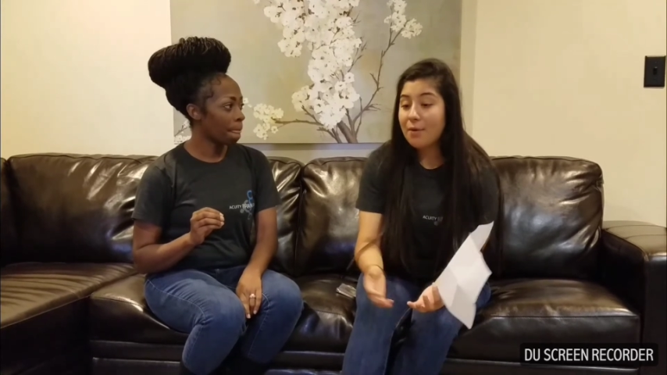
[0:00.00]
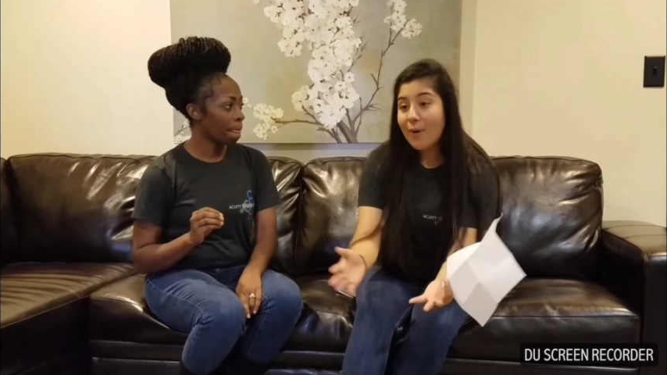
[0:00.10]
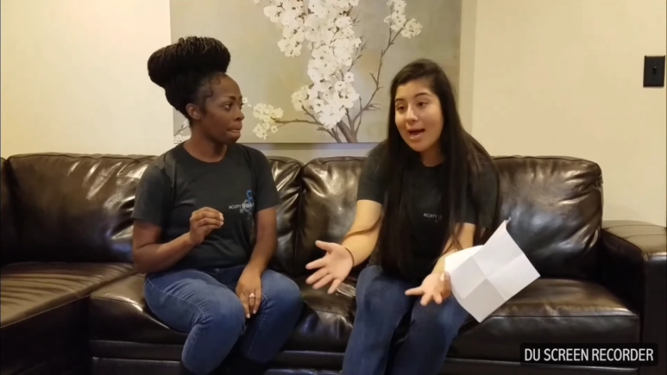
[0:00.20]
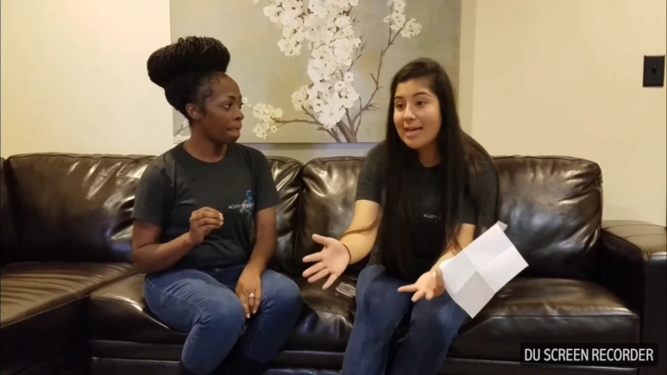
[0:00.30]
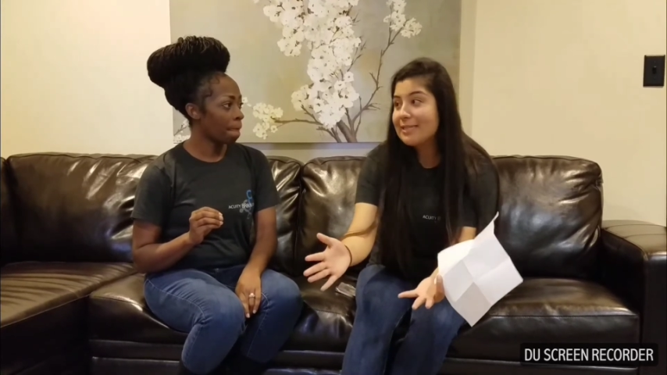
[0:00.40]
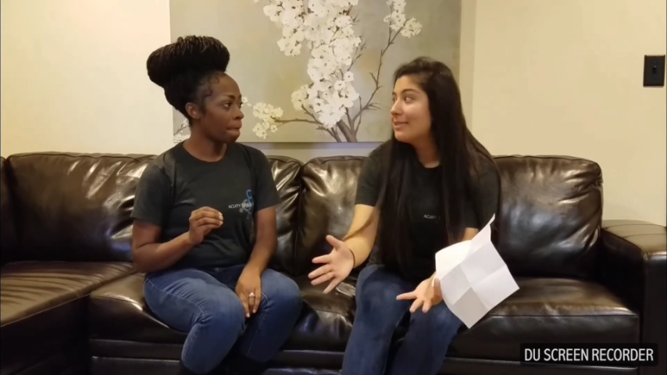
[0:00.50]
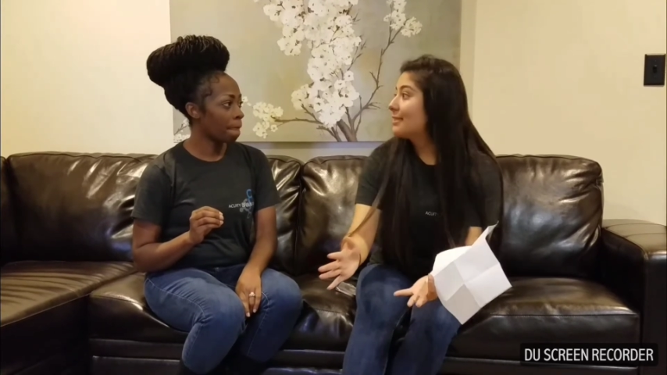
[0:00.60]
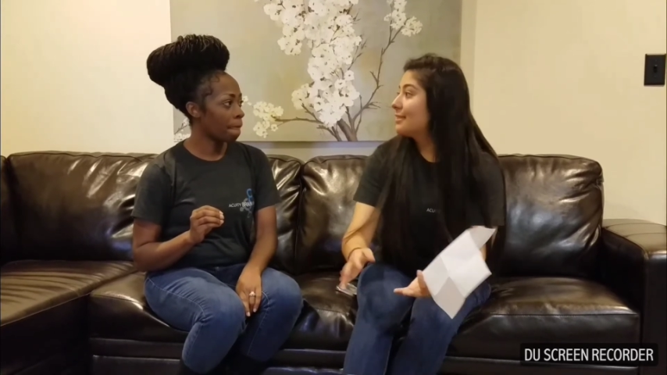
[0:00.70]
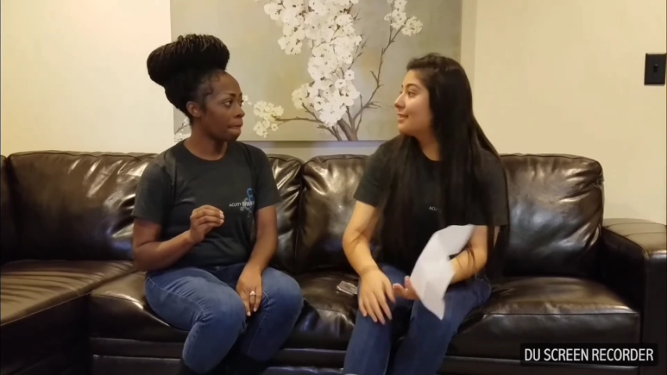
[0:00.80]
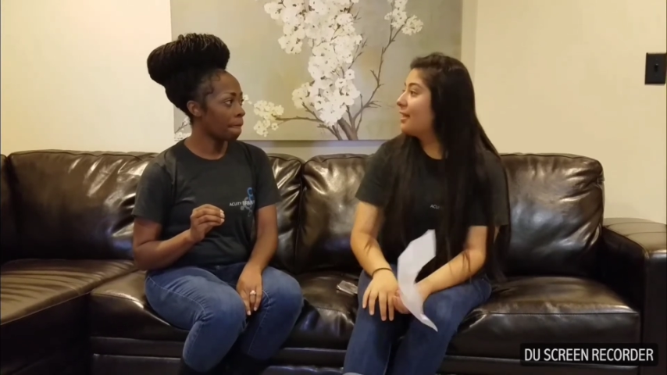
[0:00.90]

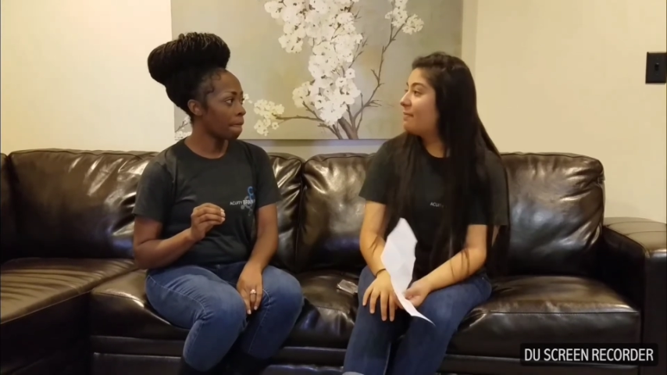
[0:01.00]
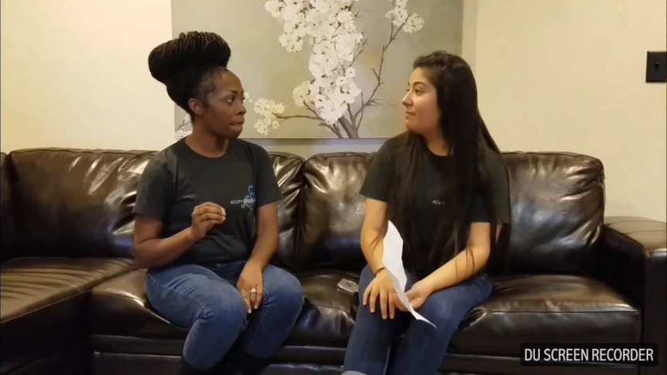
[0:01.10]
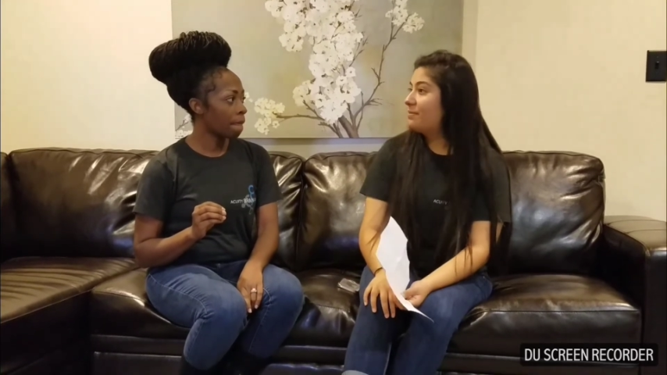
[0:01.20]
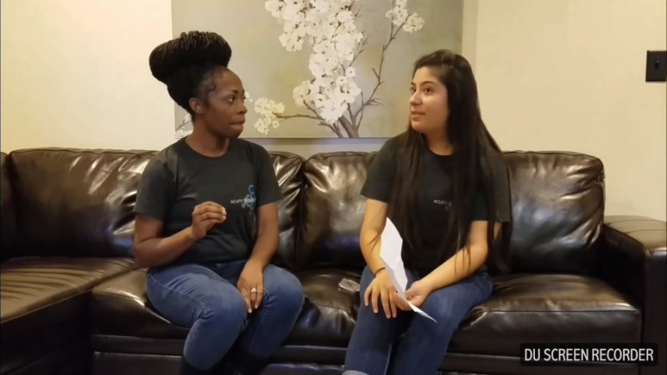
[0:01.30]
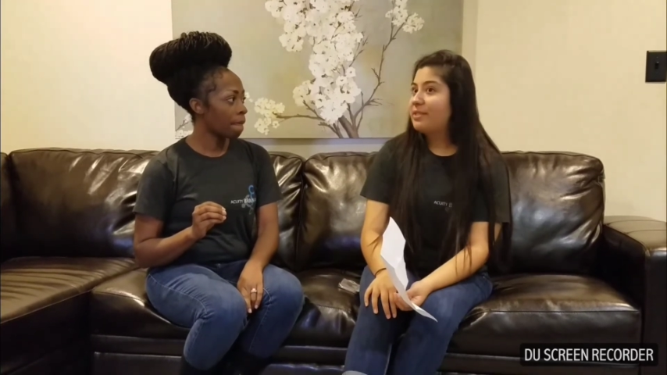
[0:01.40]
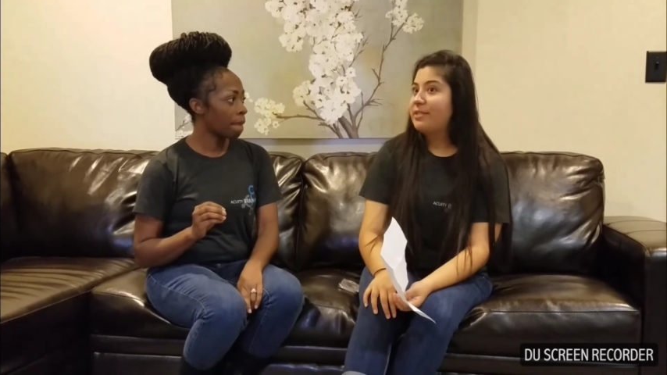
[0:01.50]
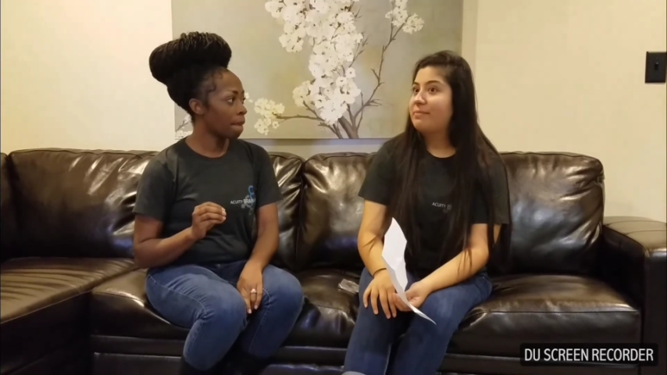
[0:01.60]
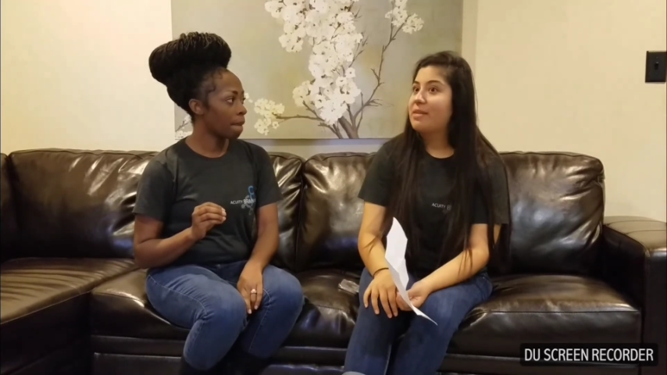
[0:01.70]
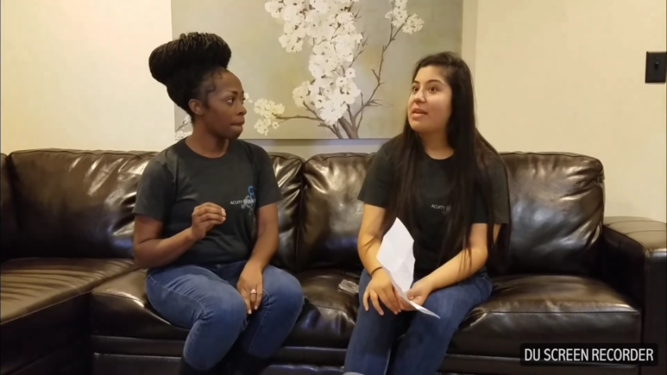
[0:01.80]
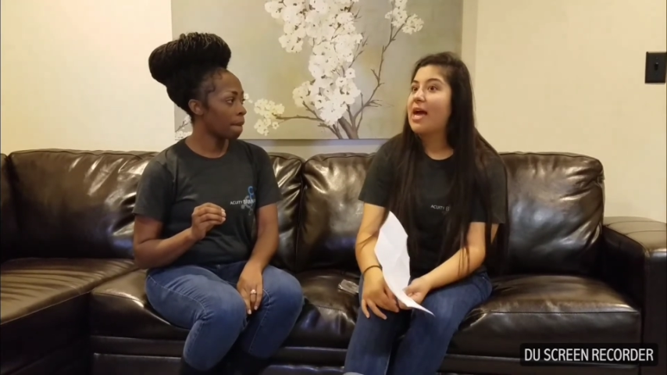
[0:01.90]
Speaker 1: Aguas! I bump into
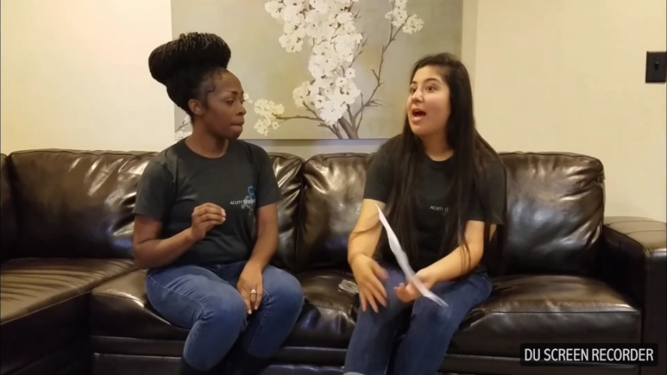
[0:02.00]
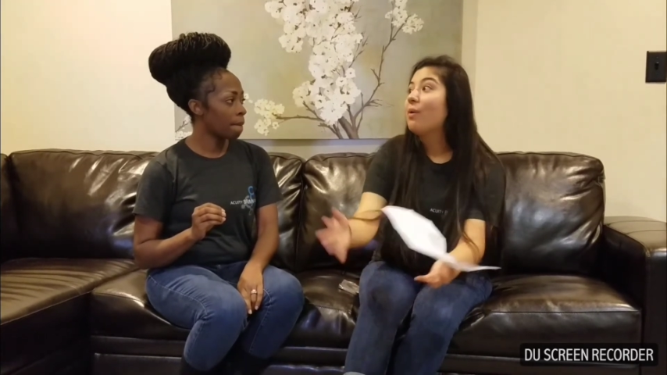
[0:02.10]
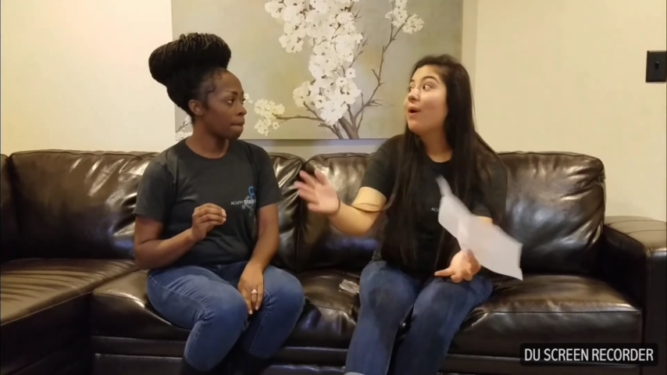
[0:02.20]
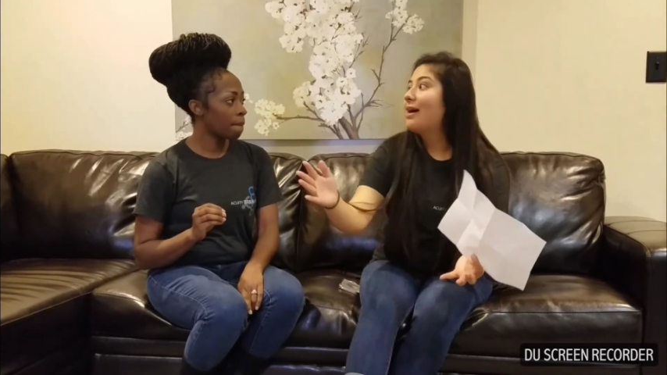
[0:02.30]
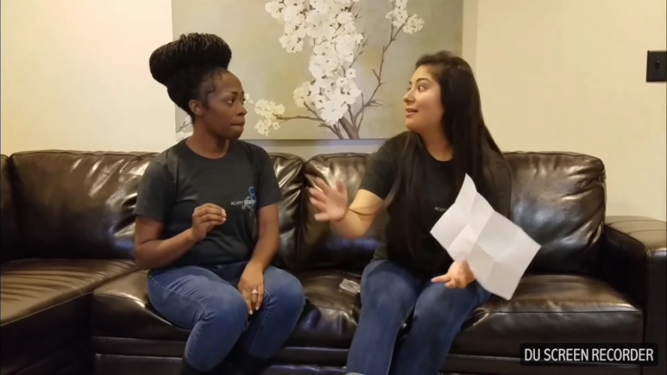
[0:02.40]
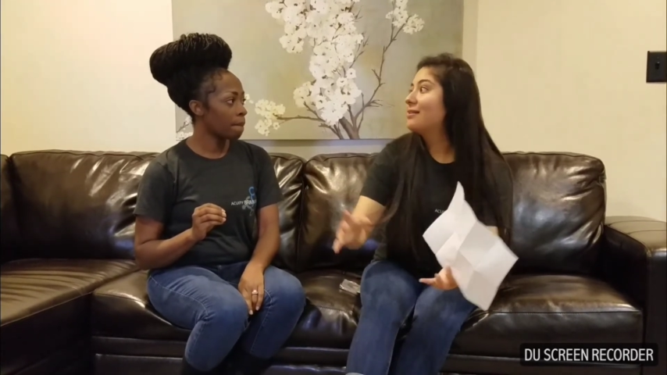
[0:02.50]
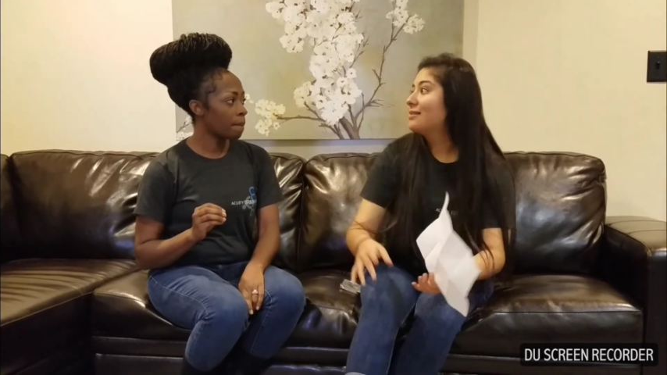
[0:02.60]
something. Aguas.